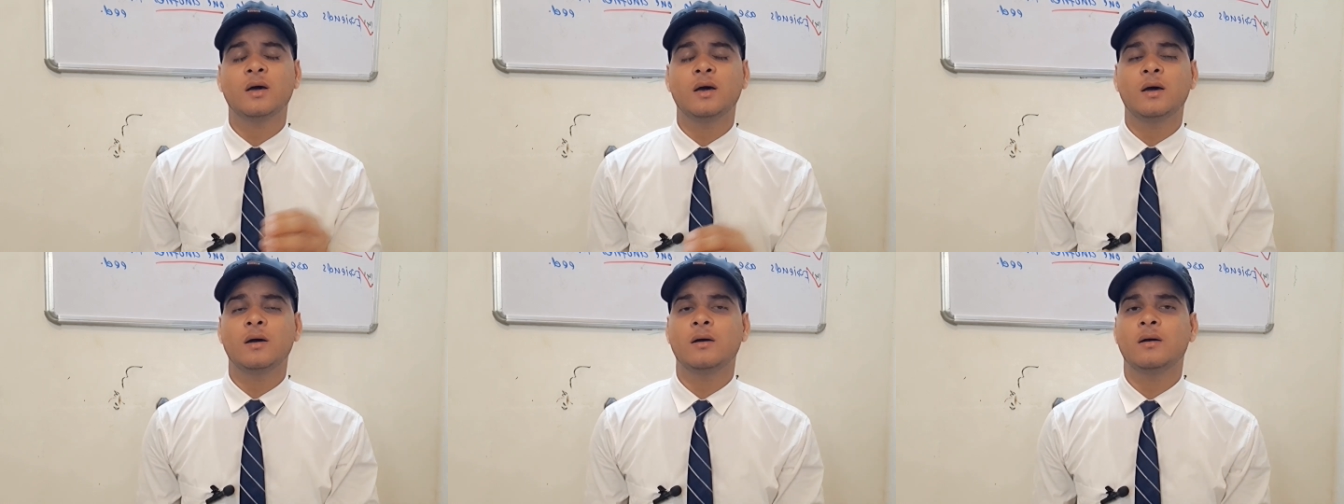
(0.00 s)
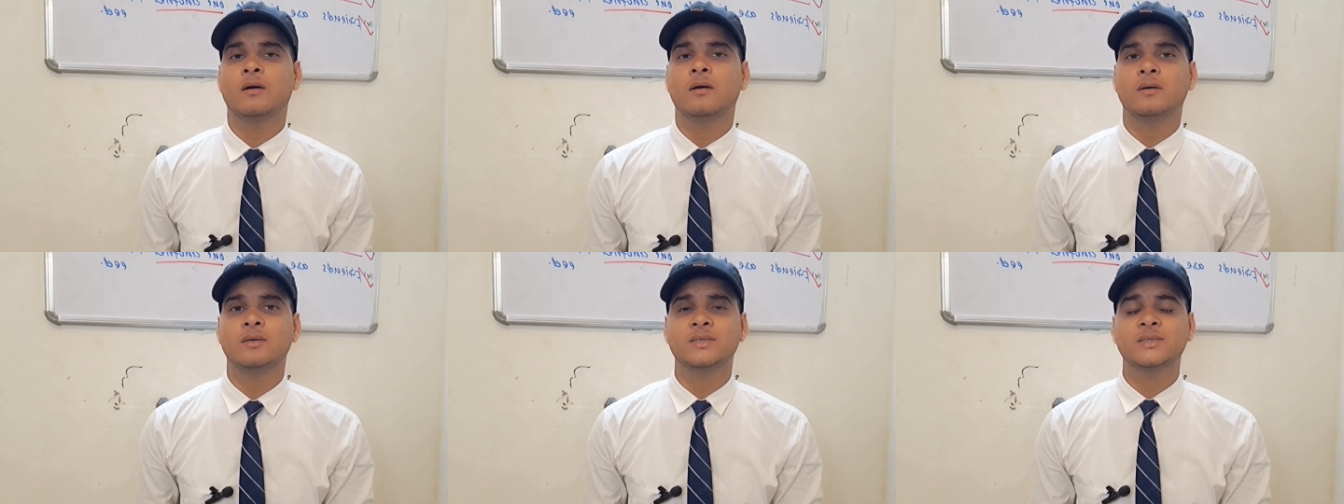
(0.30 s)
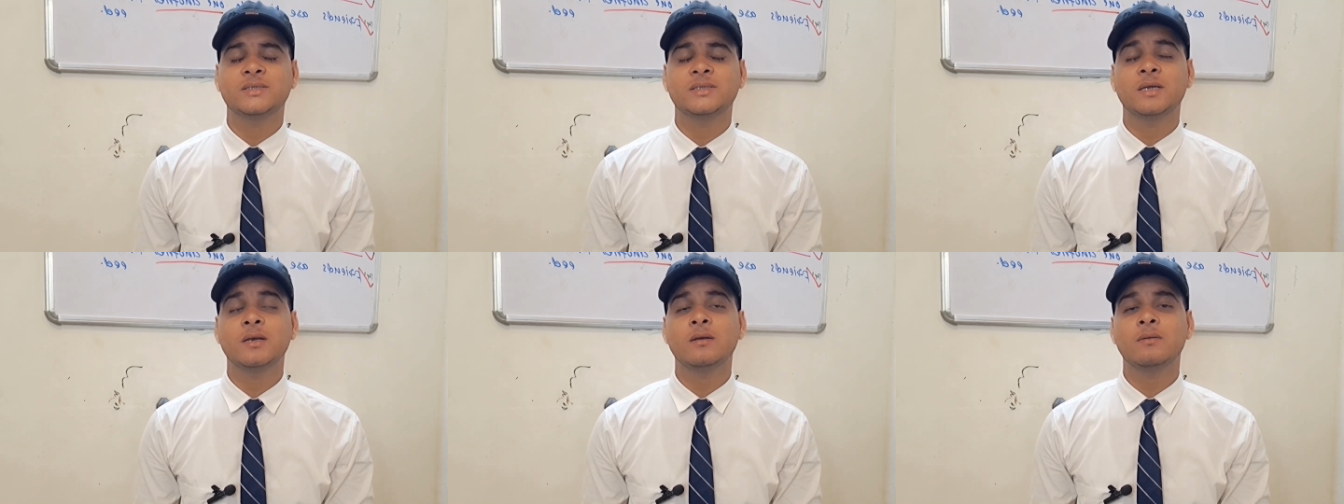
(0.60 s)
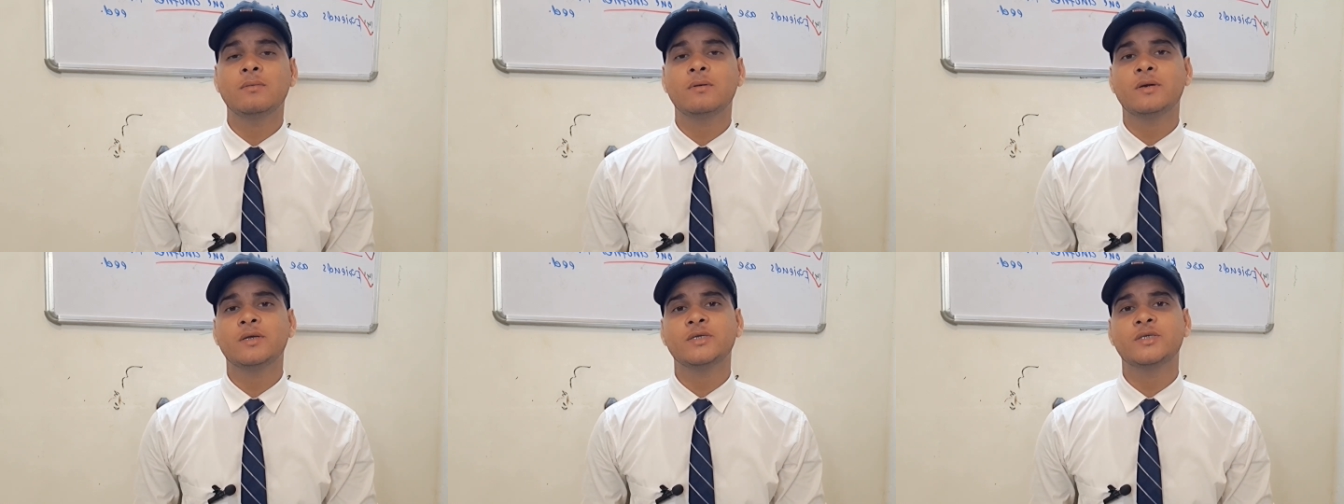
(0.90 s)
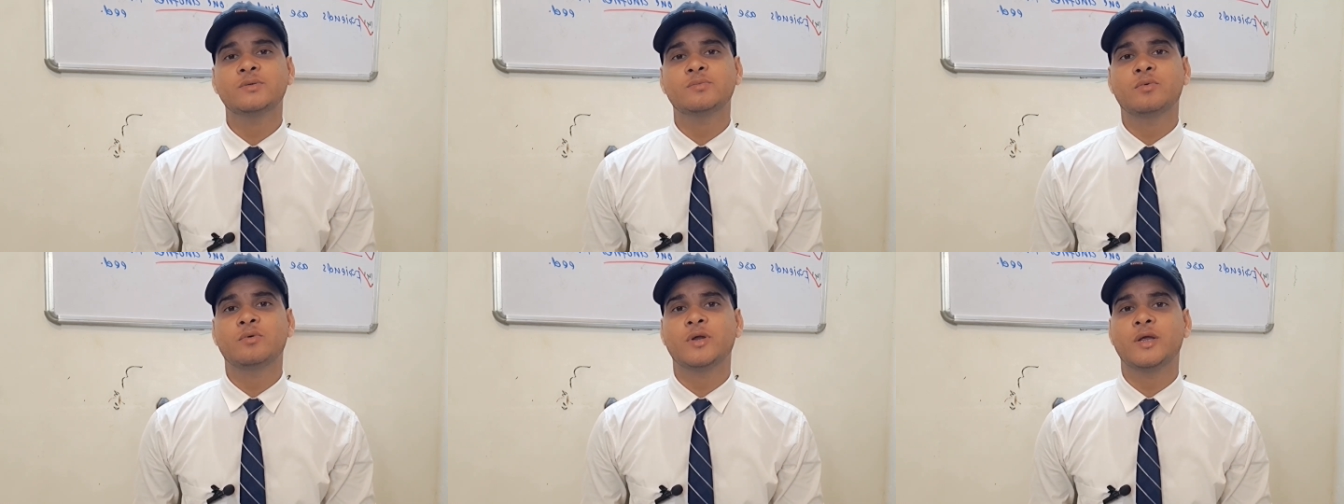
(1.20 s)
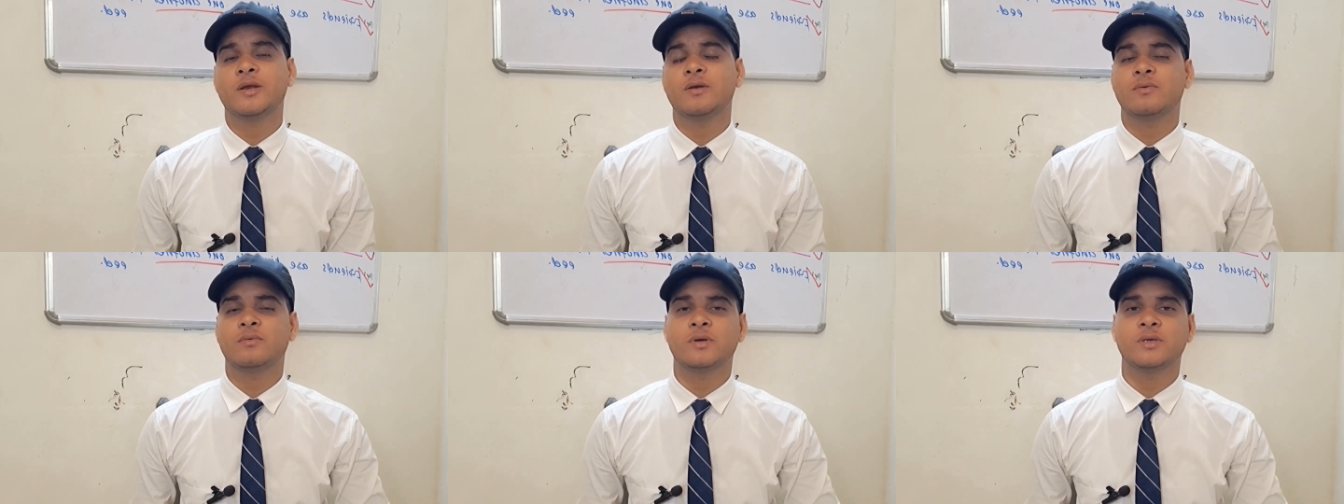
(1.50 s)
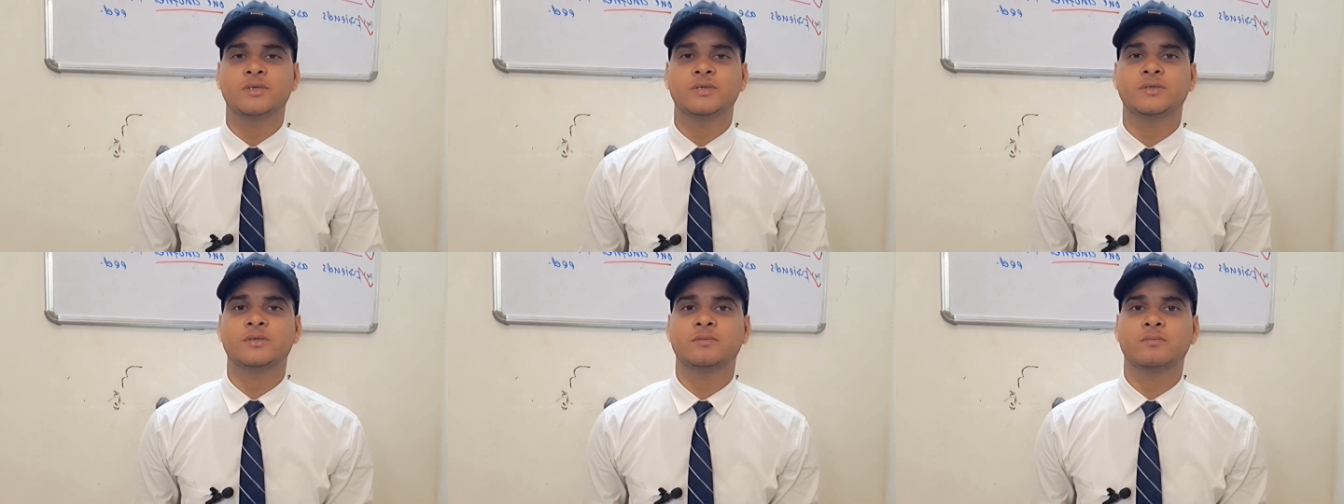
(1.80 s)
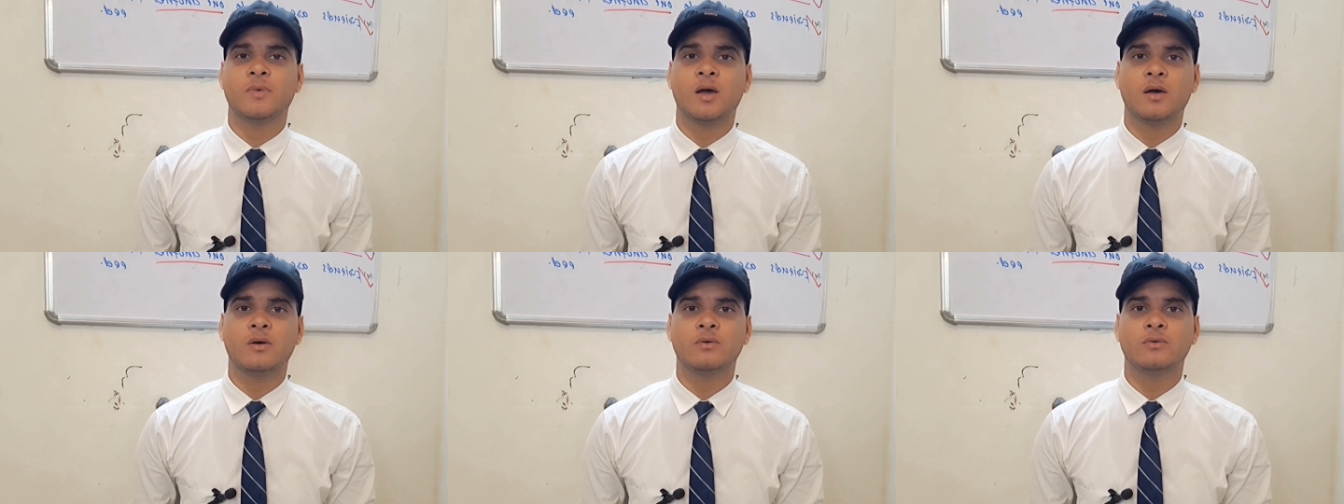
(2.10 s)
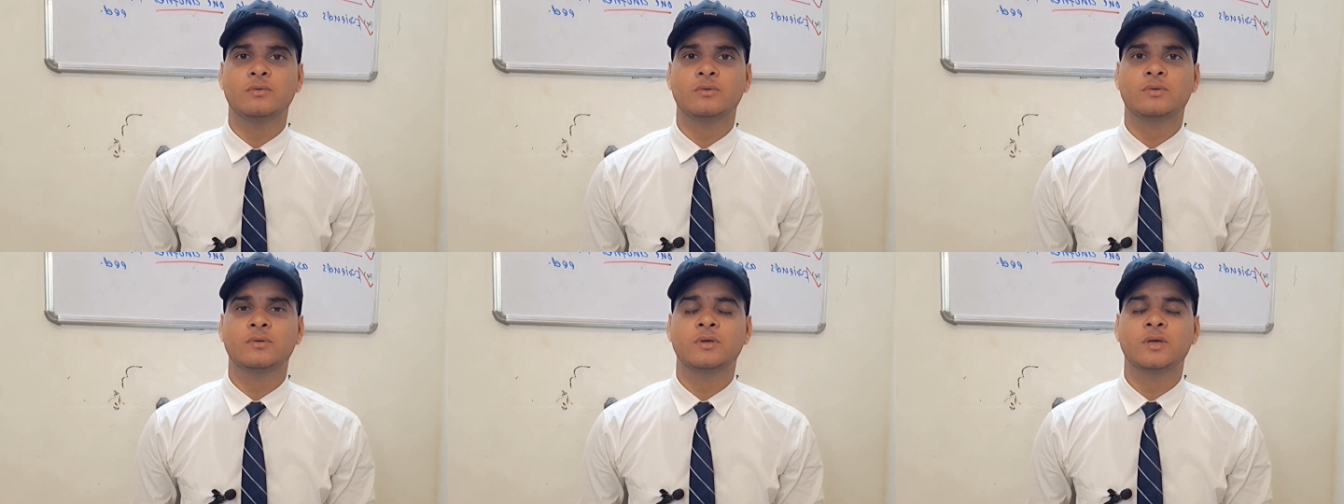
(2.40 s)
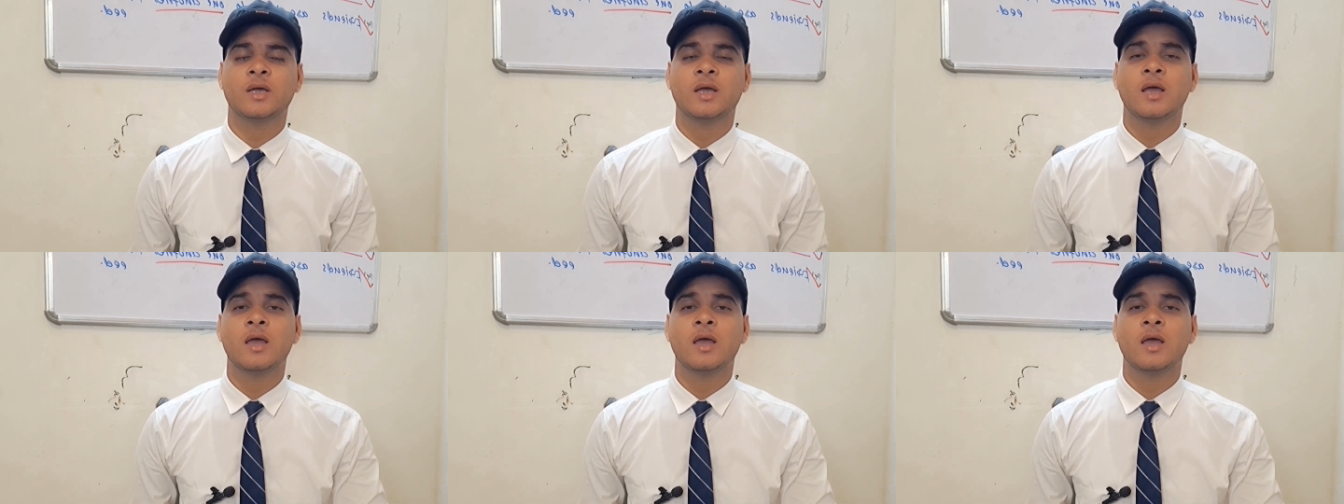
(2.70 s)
a silver spoon in one's mouth.